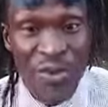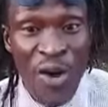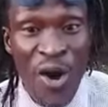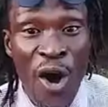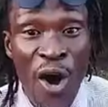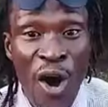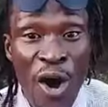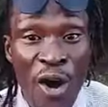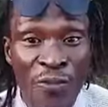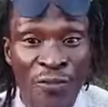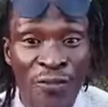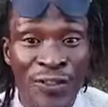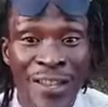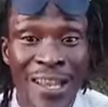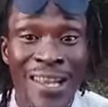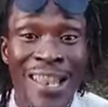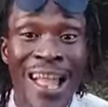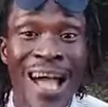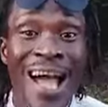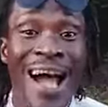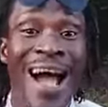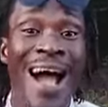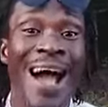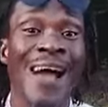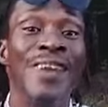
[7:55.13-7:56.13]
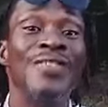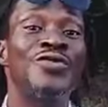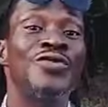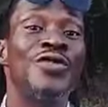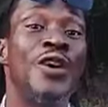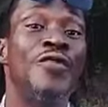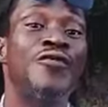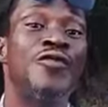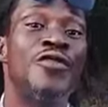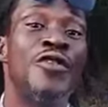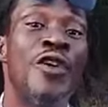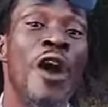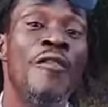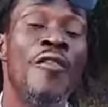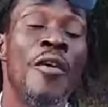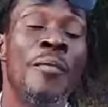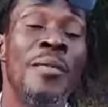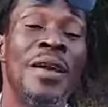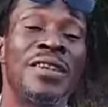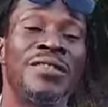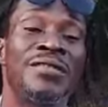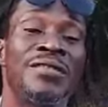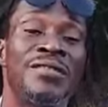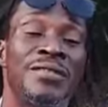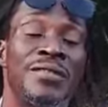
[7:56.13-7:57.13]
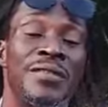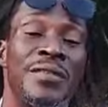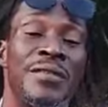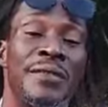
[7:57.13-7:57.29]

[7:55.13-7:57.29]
of the lies of government?